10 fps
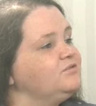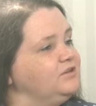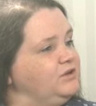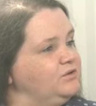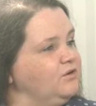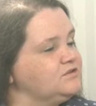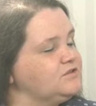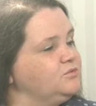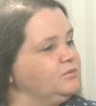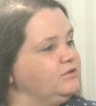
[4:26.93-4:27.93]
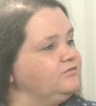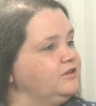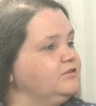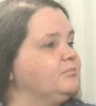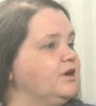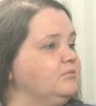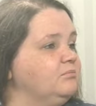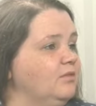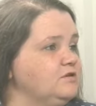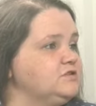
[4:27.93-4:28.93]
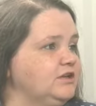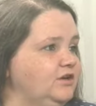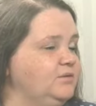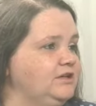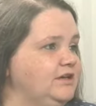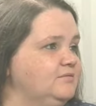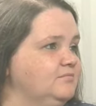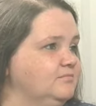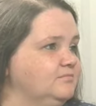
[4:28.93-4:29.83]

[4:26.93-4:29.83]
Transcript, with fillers: of Newcastle will feel the pain most acutely.